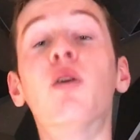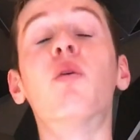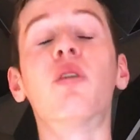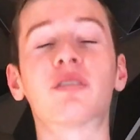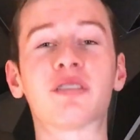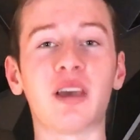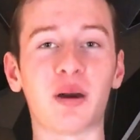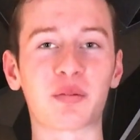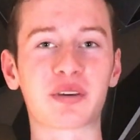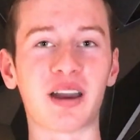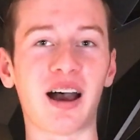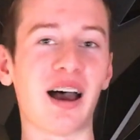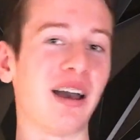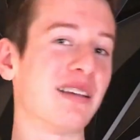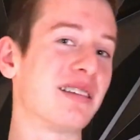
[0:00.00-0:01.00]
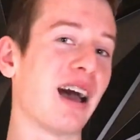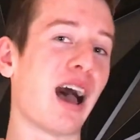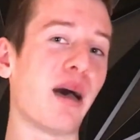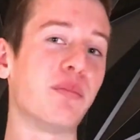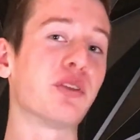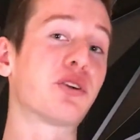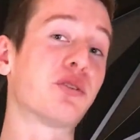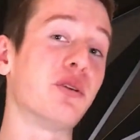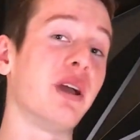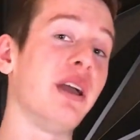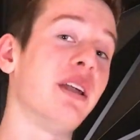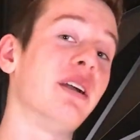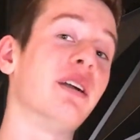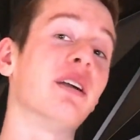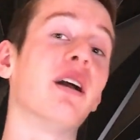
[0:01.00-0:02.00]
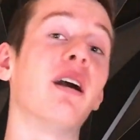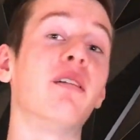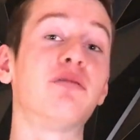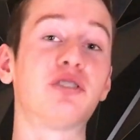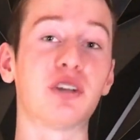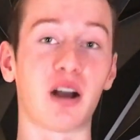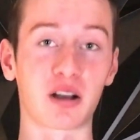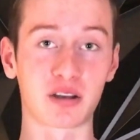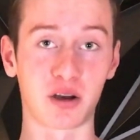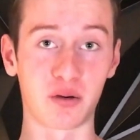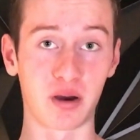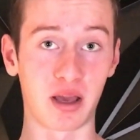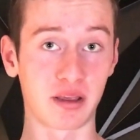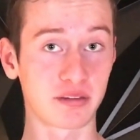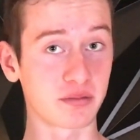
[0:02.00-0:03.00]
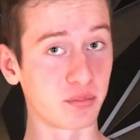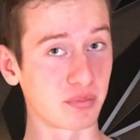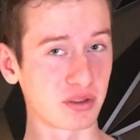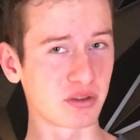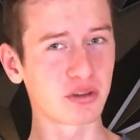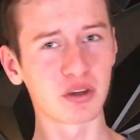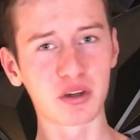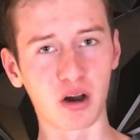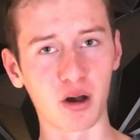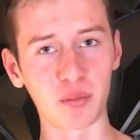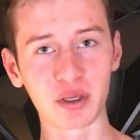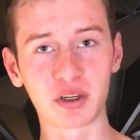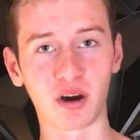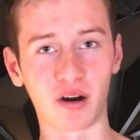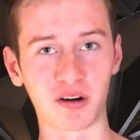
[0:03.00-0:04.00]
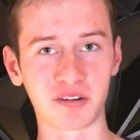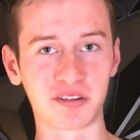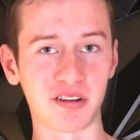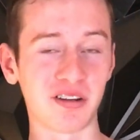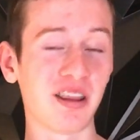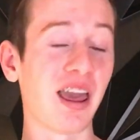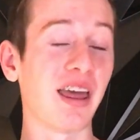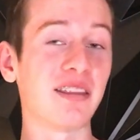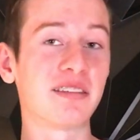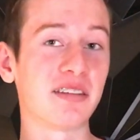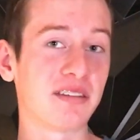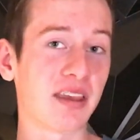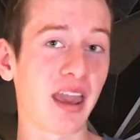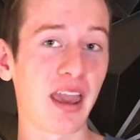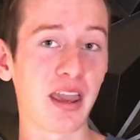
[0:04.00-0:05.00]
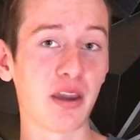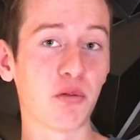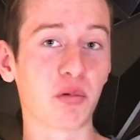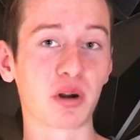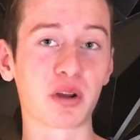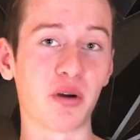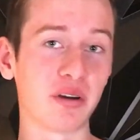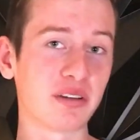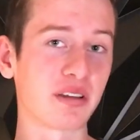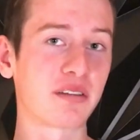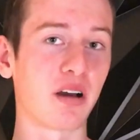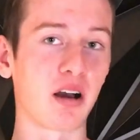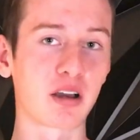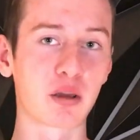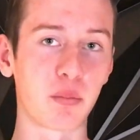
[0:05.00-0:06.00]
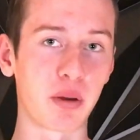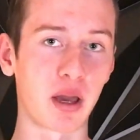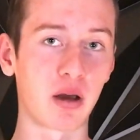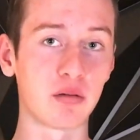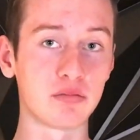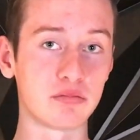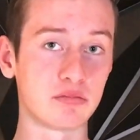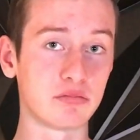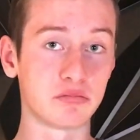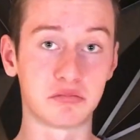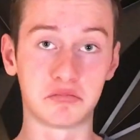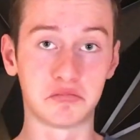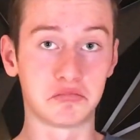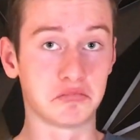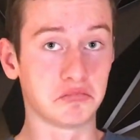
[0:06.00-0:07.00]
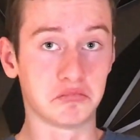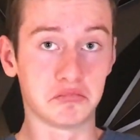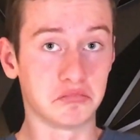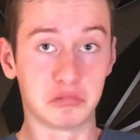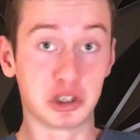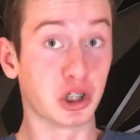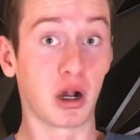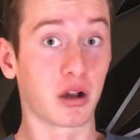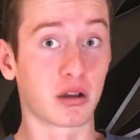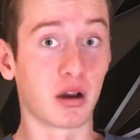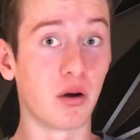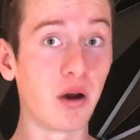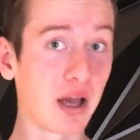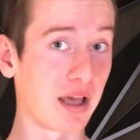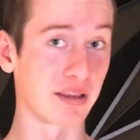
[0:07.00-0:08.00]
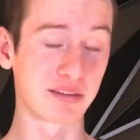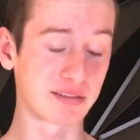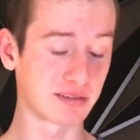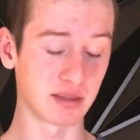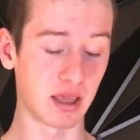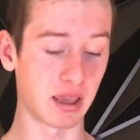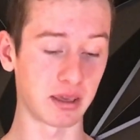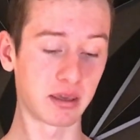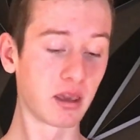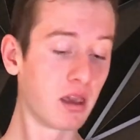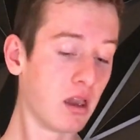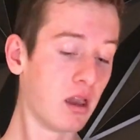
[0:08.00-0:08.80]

What's up, guys? I'm the creator of ShockOS. You can call me Carson, and today we're going to talk about ShockOS, like